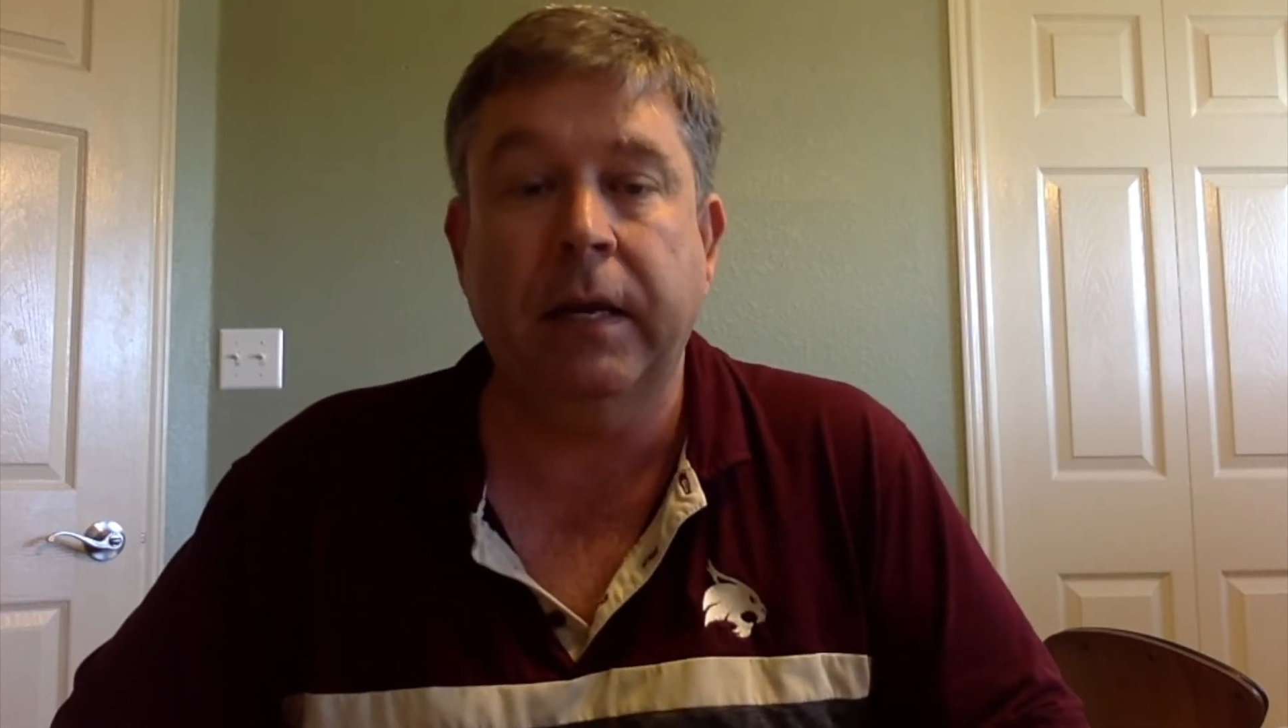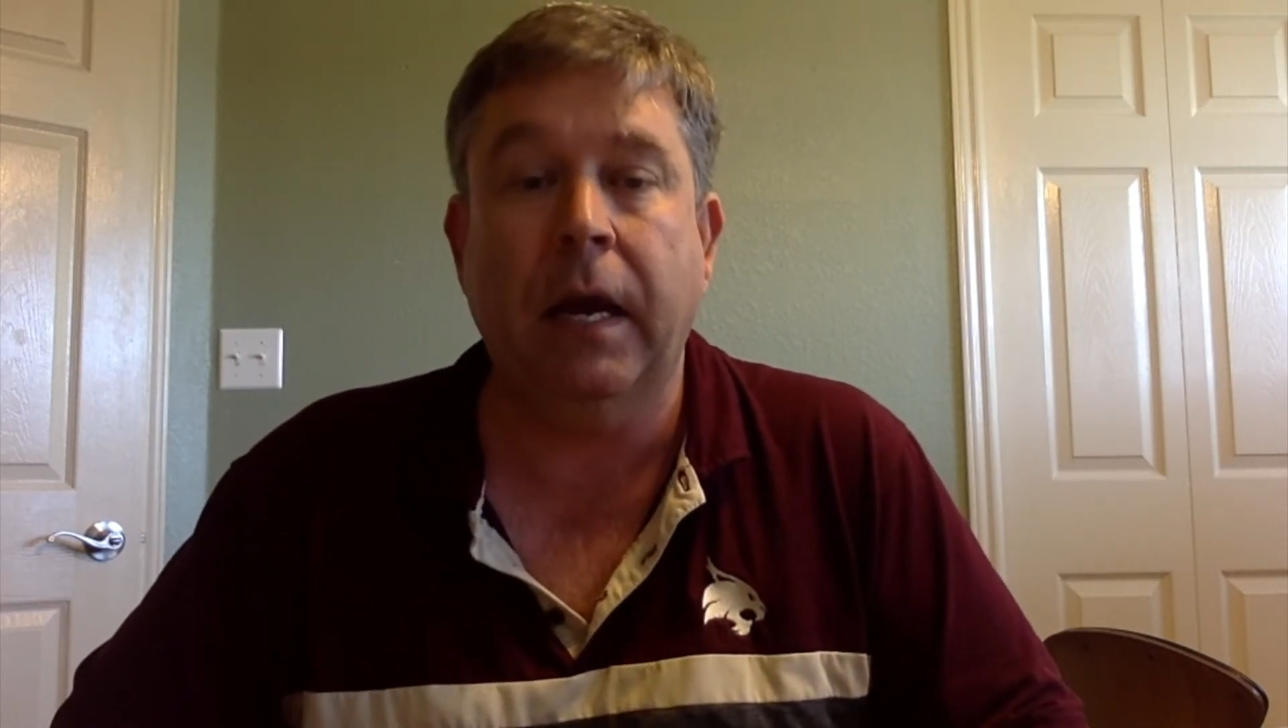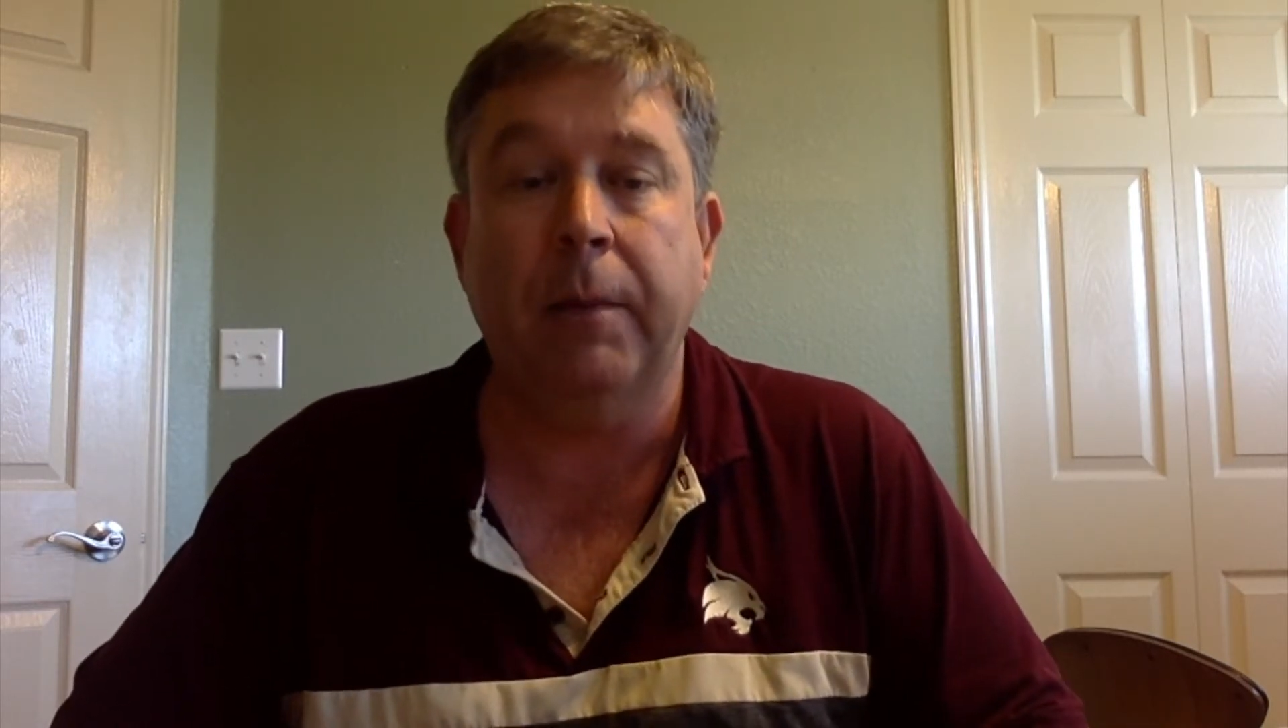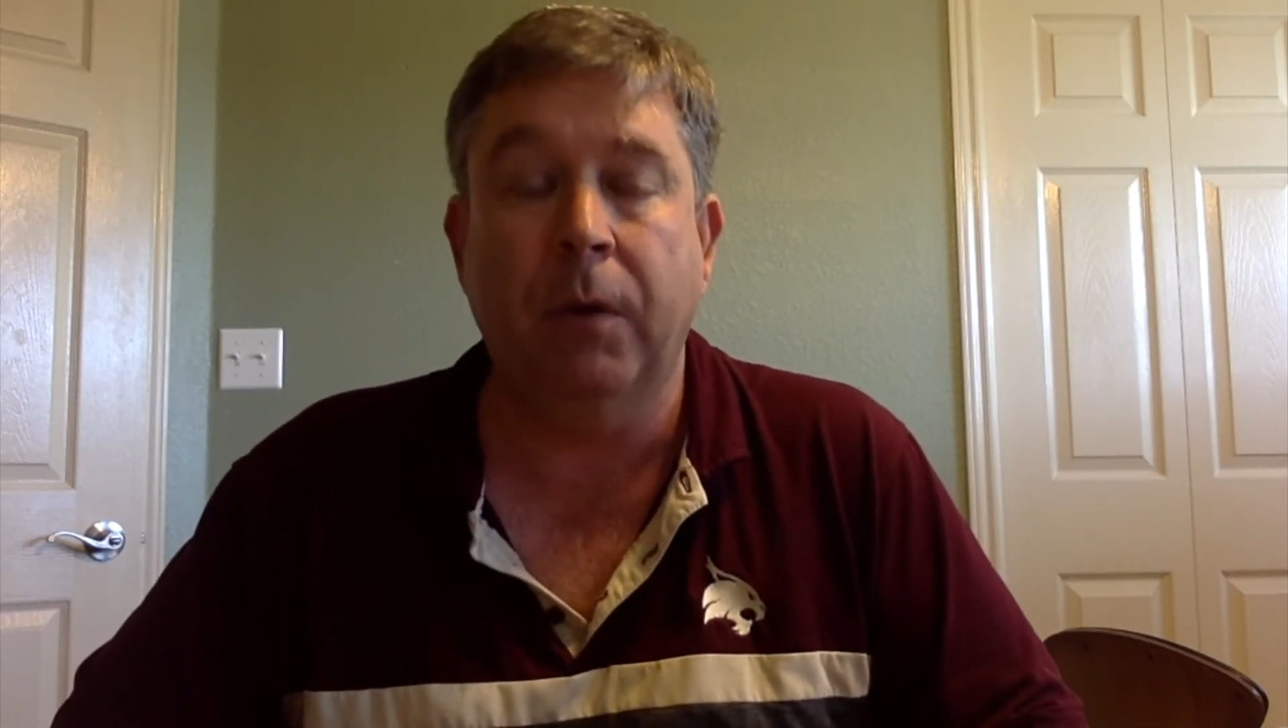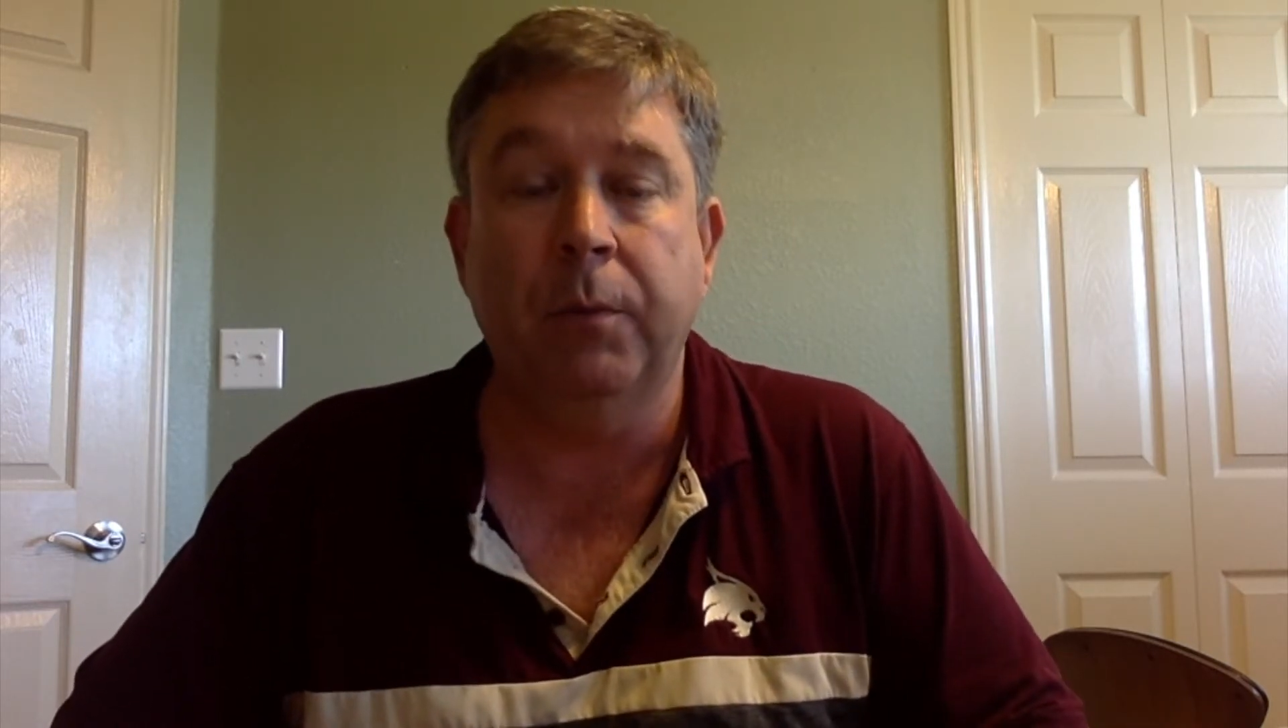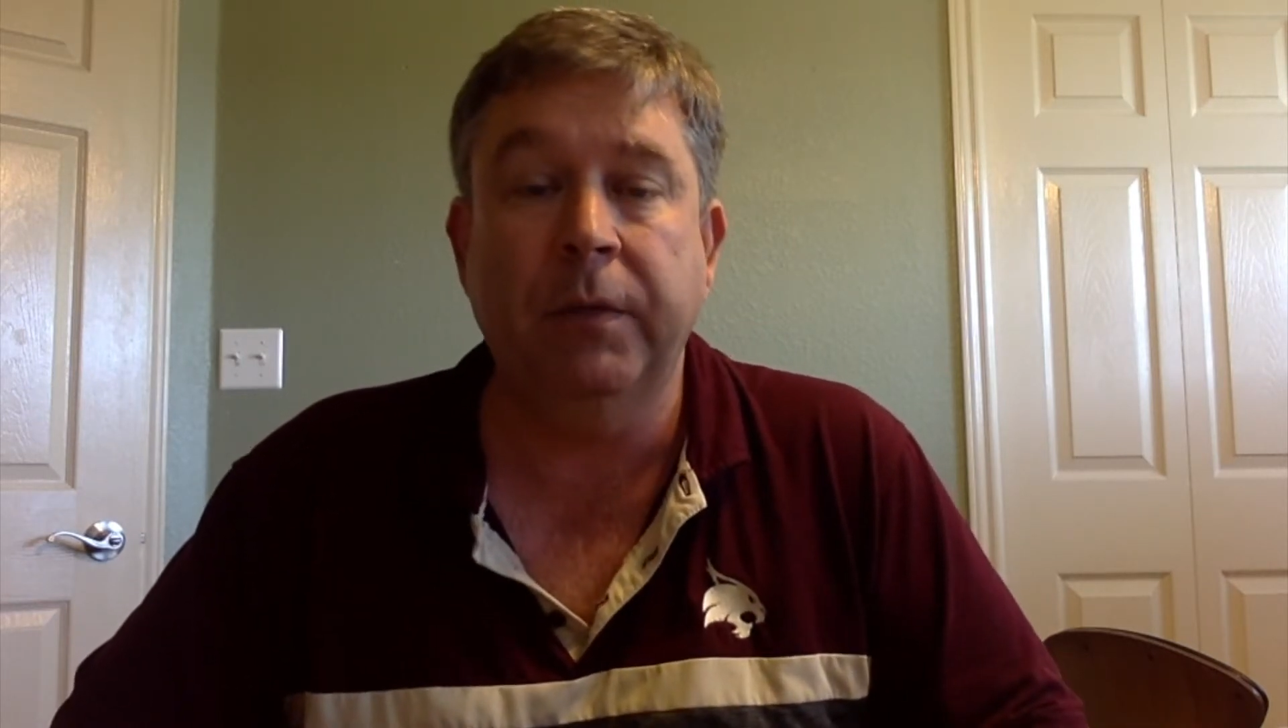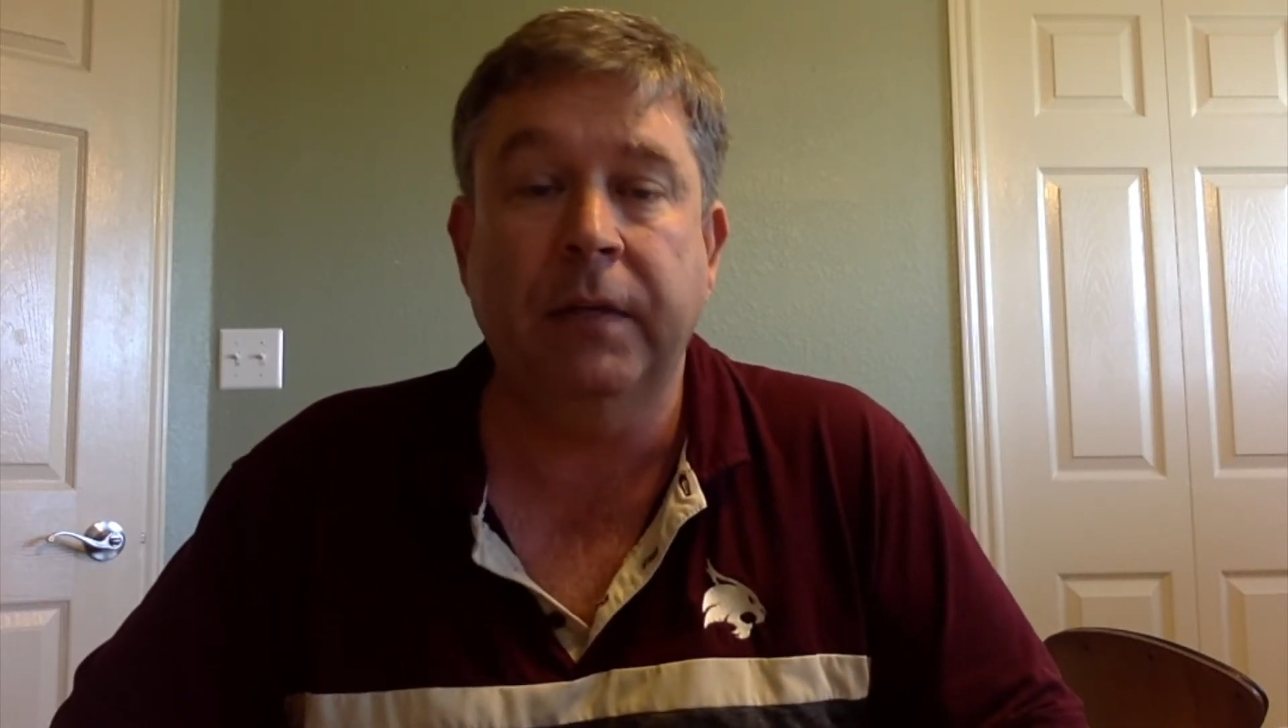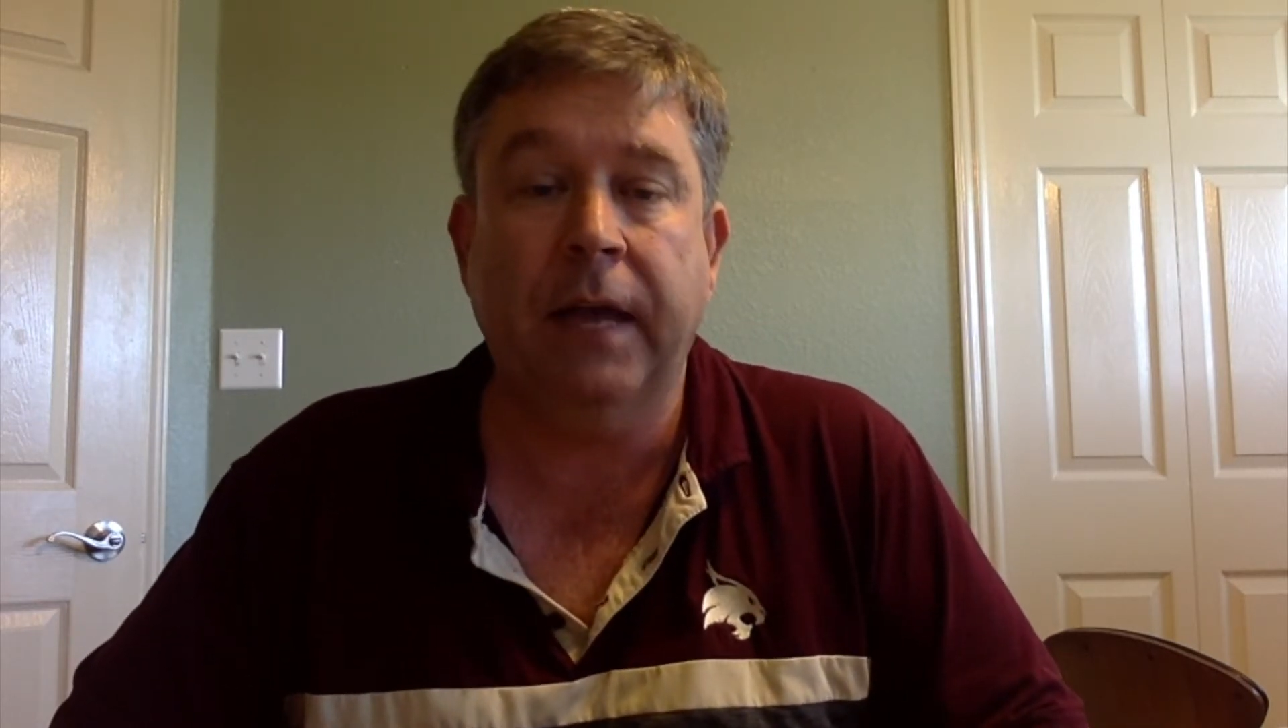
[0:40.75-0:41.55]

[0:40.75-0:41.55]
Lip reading: I'm hoping to